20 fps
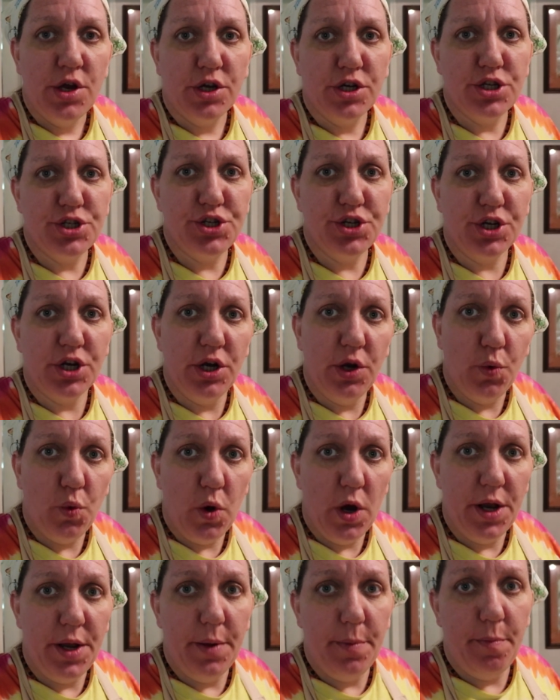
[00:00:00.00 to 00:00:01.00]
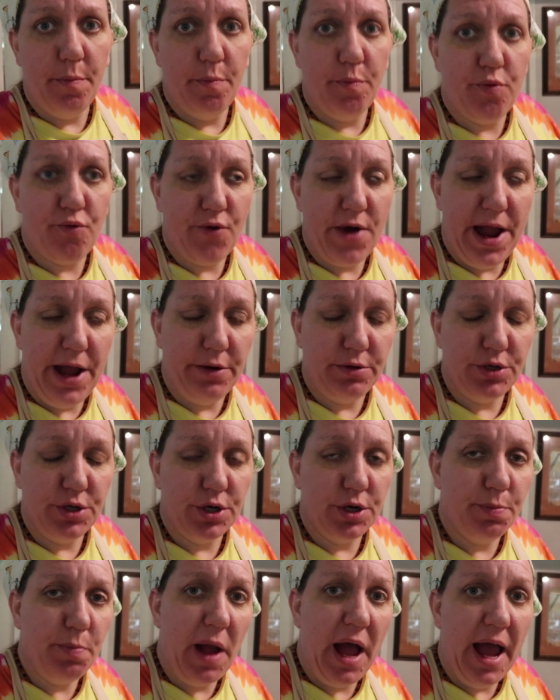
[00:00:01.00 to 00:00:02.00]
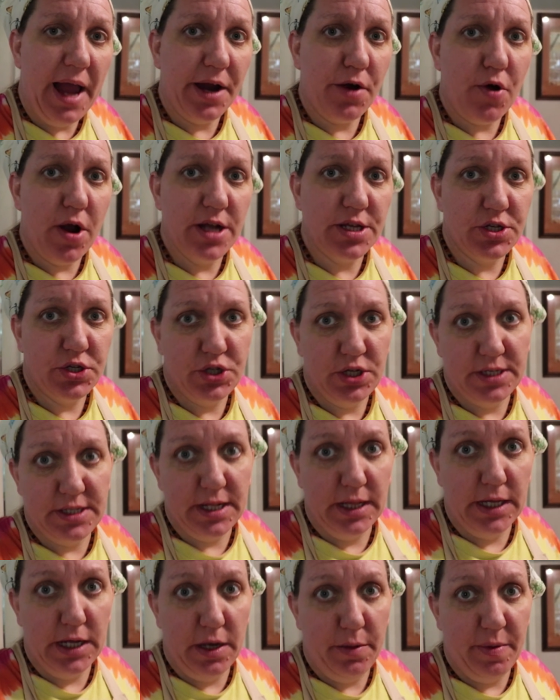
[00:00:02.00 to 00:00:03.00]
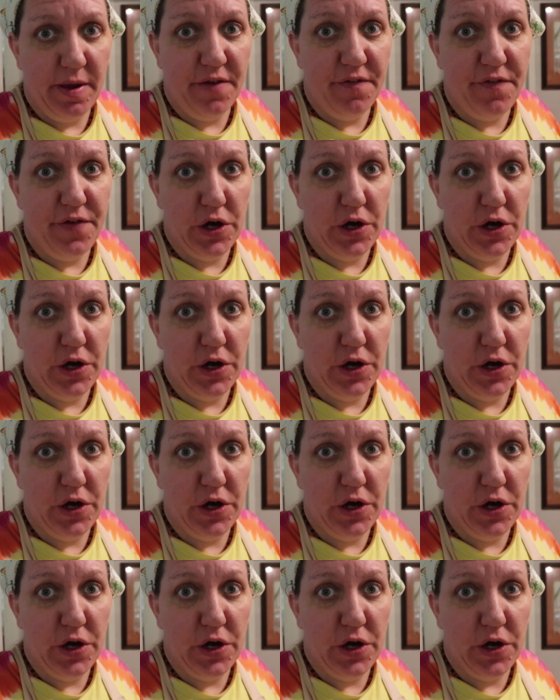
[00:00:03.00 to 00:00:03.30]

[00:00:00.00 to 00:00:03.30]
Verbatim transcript: because you're gonna wanna brown your pie crust just a little bit